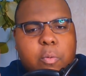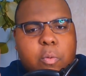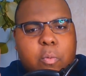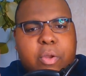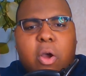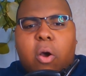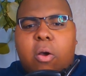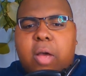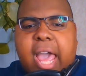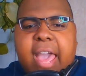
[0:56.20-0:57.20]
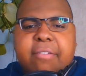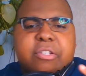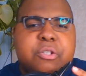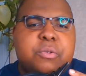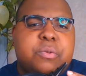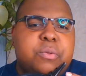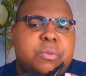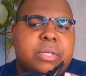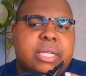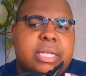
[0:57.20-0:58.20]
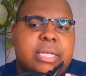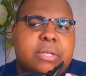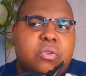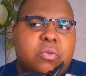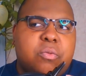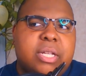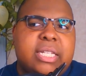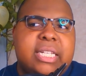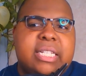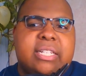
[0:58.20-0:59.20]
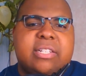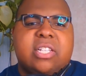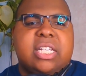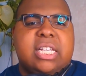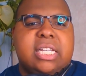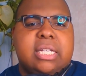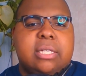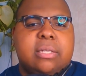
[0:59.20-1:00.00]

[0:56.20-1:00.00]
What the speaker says: we all have to really see